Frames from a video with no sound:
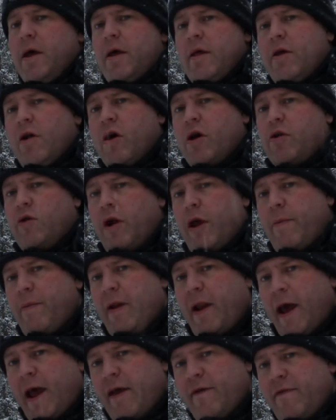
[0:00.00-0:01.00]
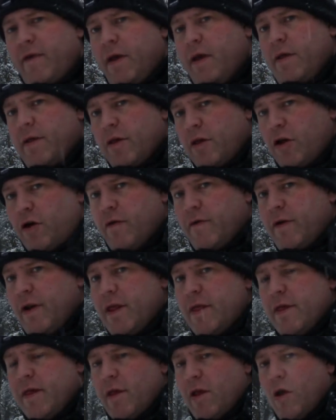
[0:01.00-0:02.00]
sort of creeping ivy that's covered
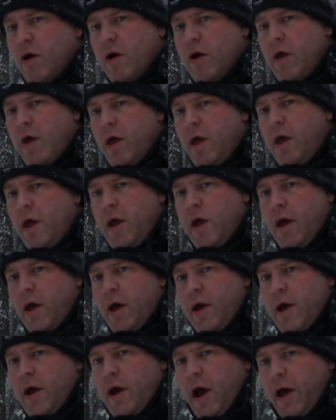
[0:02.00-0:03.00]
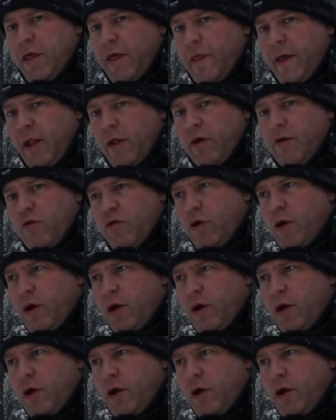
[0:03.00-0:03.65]
in snow. I think that looks